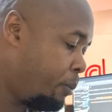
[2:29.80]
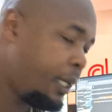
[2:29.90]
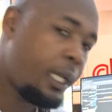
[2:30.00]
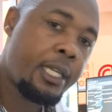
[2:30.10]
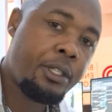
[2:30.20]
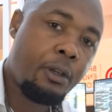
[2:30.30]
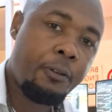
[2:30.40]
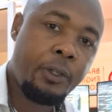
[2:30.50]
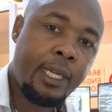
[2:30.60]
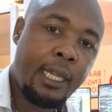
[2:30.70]
a
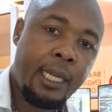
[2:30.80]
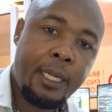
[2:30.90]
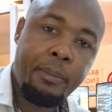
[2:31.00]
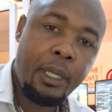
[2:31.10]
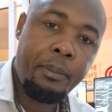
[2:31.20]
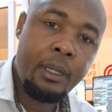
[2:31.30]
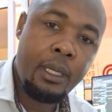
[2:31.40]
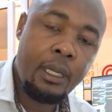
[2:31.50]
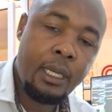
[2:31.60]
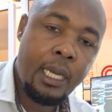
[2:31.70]
software, like
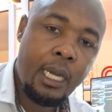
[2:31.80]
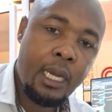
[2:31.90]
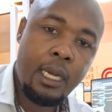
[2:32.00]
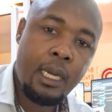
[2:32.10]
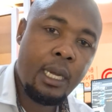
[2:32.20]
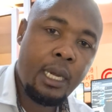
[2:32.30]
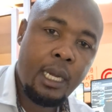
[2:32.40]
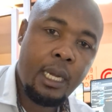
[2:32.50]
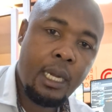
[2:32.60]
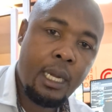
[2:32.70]
maybe
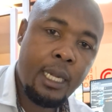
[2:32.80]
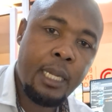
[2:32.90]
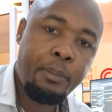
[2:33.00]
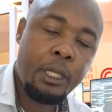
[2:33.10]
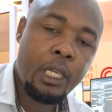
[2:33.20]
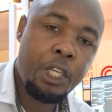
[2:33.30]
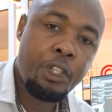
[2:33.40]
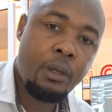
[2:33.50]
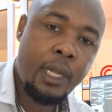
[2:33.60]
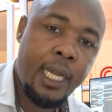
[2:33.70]
an
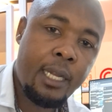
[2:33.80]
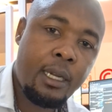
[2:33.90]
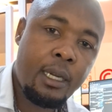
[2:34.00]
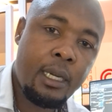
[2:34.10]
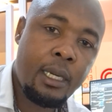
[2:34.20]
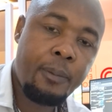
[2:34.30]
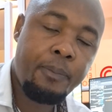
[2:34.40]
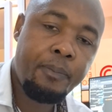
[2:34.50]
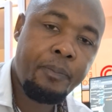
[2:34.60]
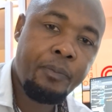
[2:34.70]
application like
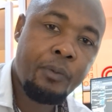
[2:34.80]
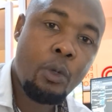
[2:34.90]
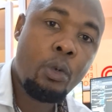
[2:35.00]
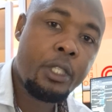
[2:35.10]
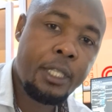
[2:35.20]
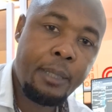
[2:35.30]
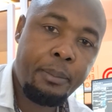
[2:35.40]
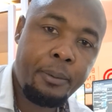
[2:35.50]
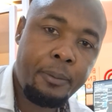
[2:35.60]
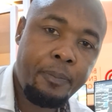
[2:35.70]
WhatsApp,
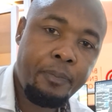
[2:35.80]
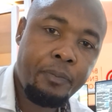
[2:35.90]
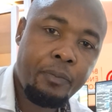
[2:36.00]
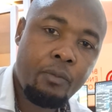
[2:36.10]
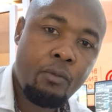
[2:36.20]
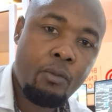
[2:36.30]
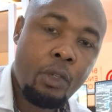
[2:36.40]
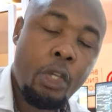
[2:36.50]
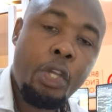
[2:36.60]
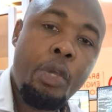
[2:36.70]

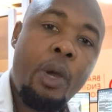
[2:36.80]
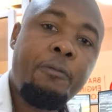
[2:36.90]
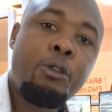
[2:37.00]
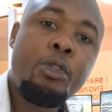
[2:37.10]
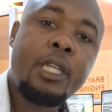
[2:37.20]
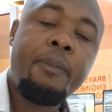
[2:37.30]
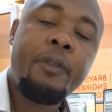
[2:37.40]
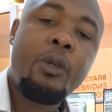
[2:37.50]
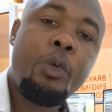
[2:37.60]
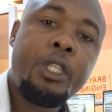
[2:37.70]
you have to do
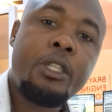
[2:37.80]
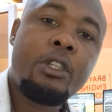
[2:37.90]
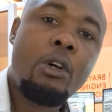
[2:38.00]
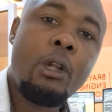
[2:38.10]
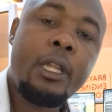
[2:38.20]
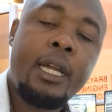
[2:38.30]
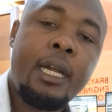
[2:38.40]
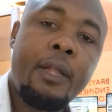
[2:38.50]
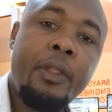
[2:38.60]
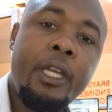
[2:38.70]
something which is called
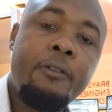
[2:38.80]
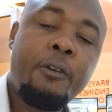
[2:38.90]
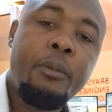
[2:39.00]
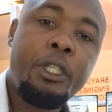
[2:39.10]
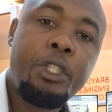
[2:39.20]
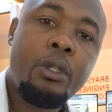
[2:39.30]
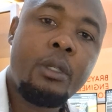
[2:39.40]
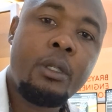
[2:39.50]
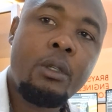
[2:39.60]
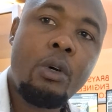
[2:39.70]
the
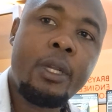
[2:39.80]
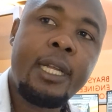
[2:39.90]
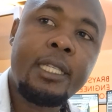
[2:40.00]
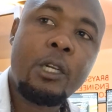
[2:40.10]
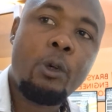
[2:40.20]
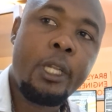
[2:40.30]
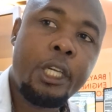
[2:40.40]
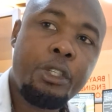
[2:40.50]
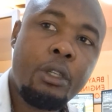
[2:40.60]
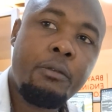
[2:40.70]
information or data
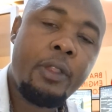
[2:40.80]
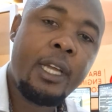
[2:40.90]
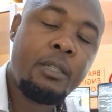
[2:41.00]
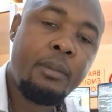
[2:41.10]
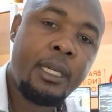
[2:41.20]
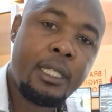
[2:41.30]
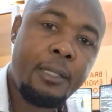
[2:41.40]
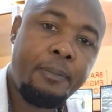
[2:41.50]
collection for that matter.